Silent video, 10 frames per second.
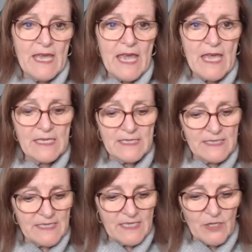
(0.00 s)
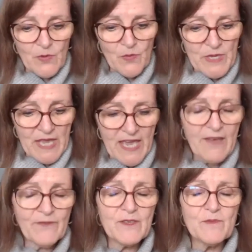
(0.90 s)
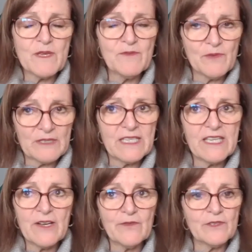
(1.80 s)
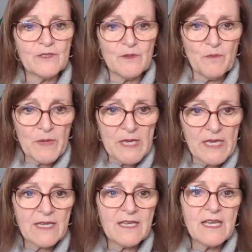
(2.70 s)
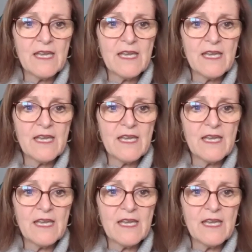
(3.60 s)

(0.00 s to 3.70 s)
And, we have to be really careful to pick